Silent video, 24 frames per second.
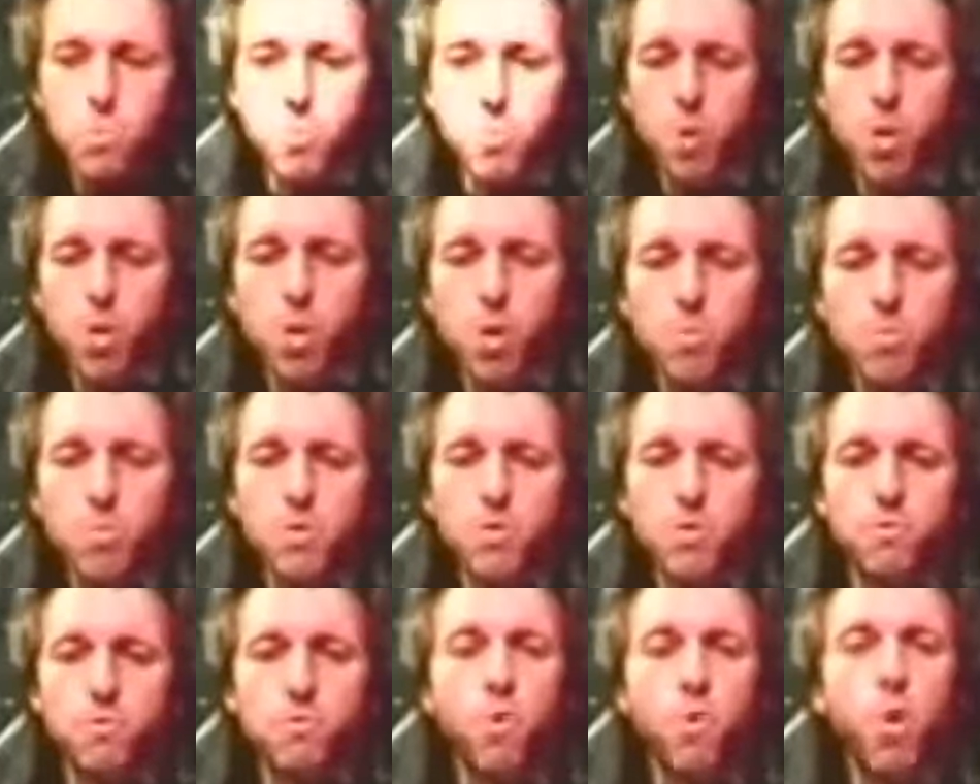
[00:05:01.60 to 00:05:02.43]

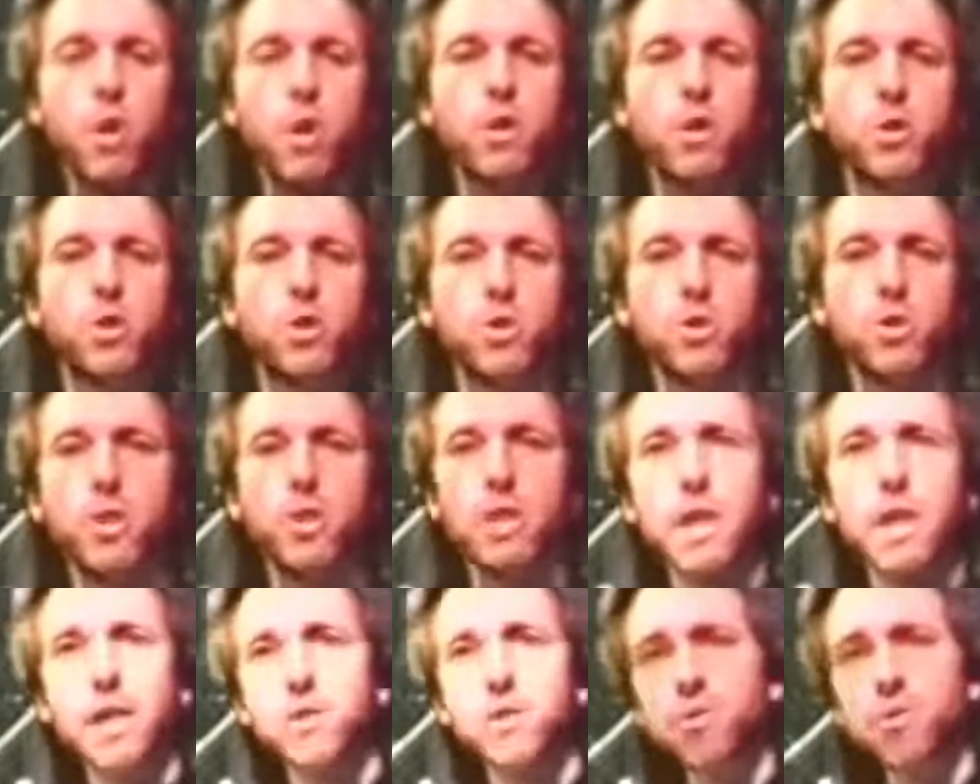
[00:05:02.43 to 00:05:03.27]
probe's Voyager
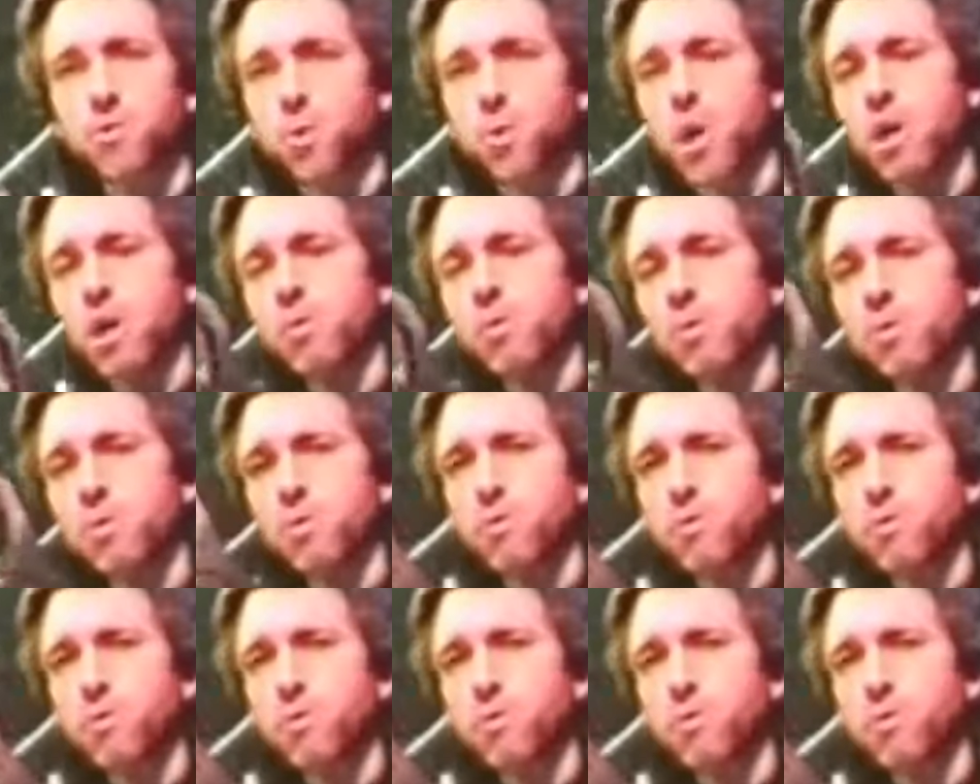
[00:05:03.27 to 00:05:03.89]
that has traveled